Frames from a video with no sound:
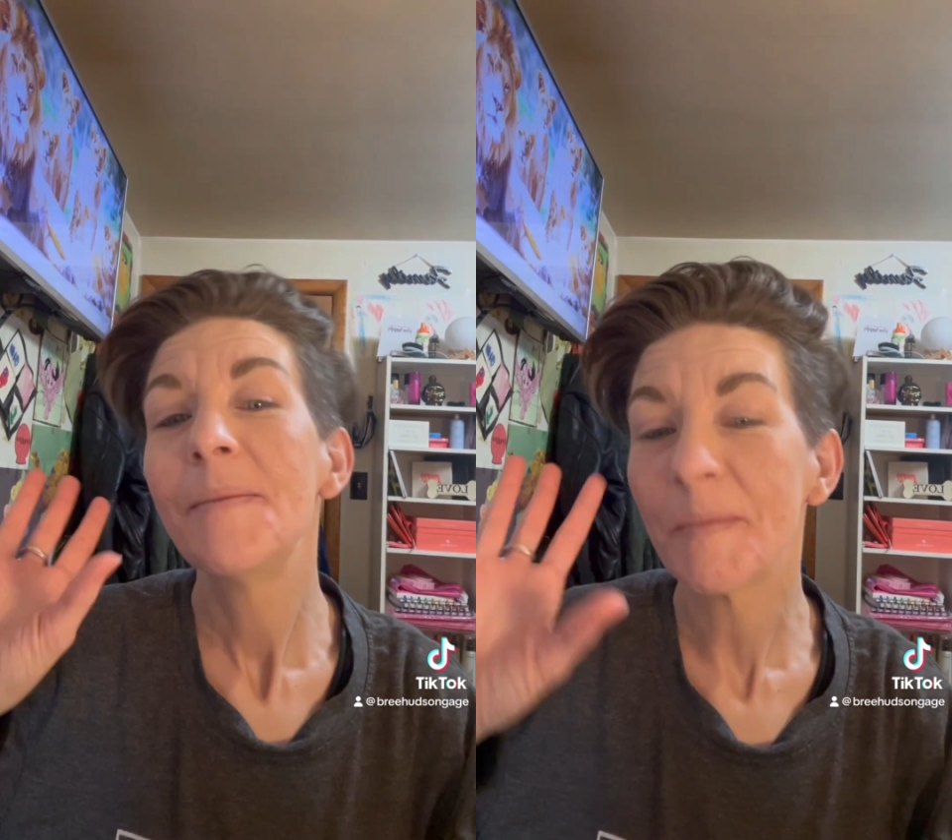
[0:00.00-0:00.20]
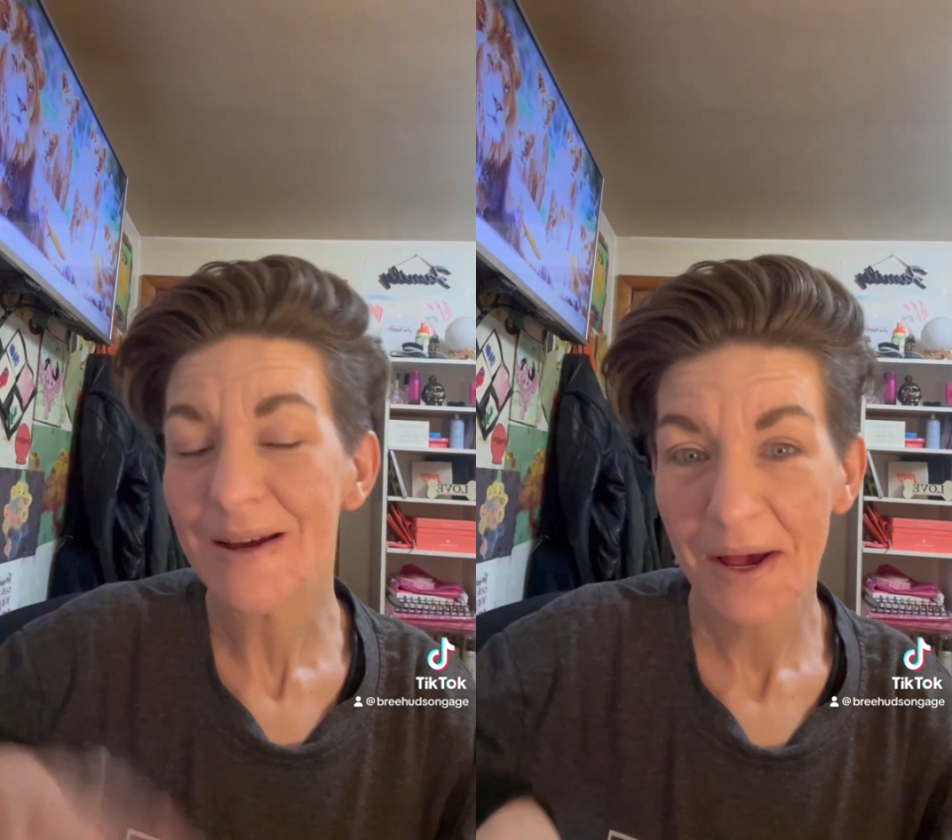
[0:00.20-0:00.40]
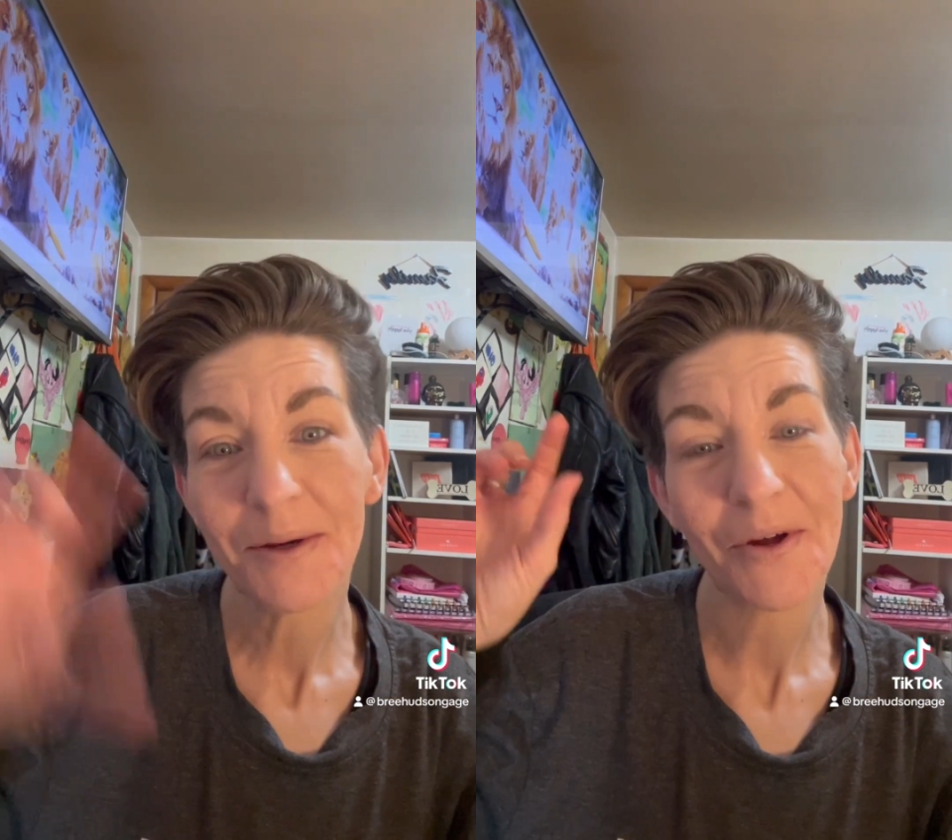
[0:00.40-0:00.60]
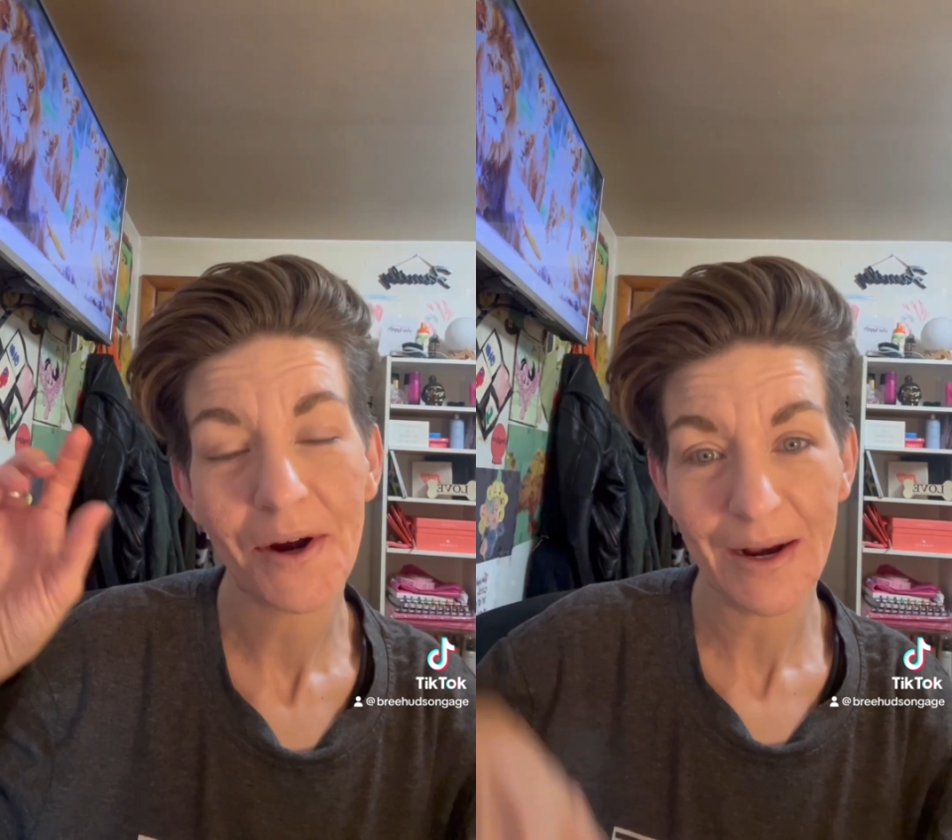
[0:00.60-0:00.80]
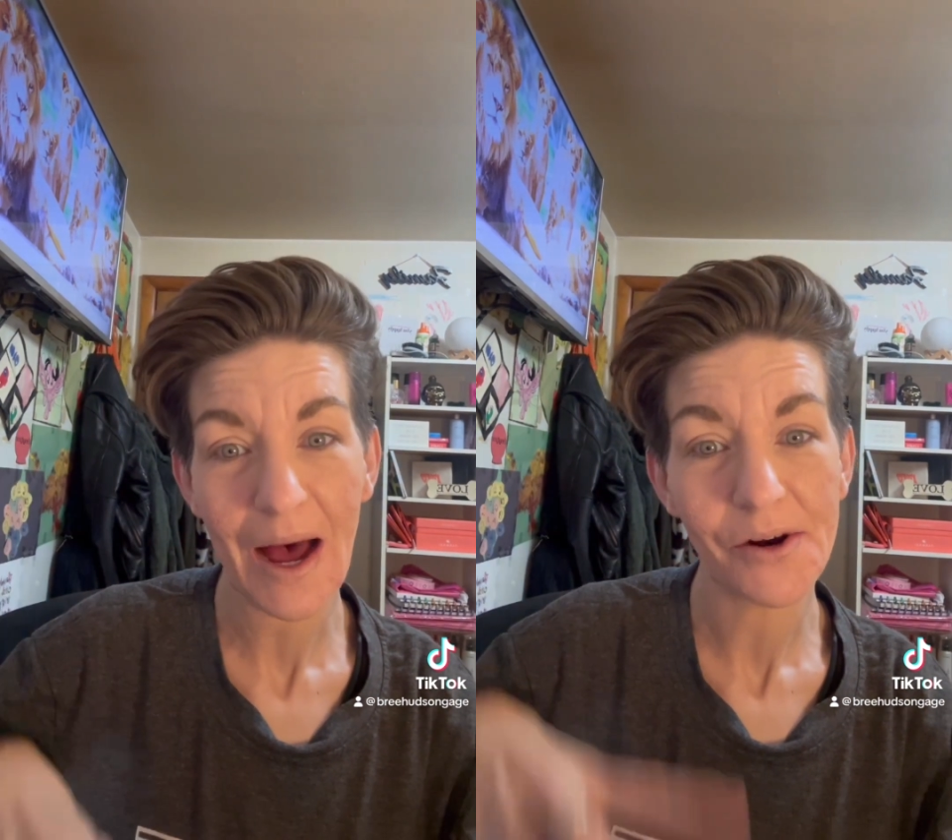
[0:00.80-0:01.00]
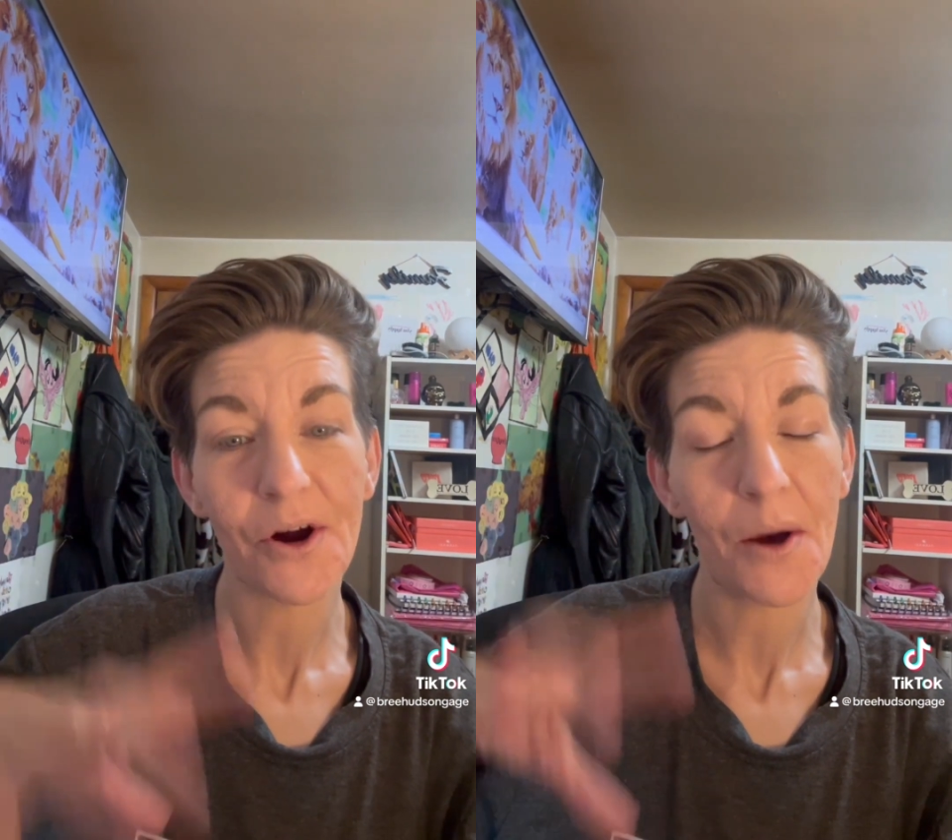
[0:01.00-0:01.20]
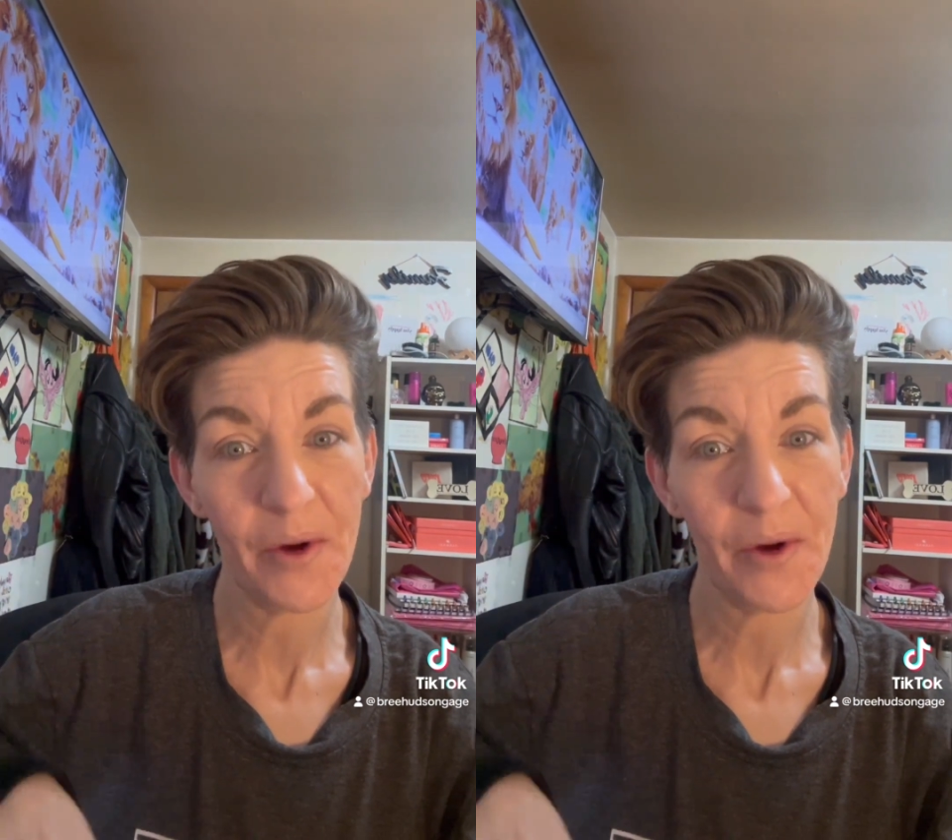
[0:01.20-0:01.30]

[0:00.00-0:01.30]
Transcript: but my Italian mother had gotten her a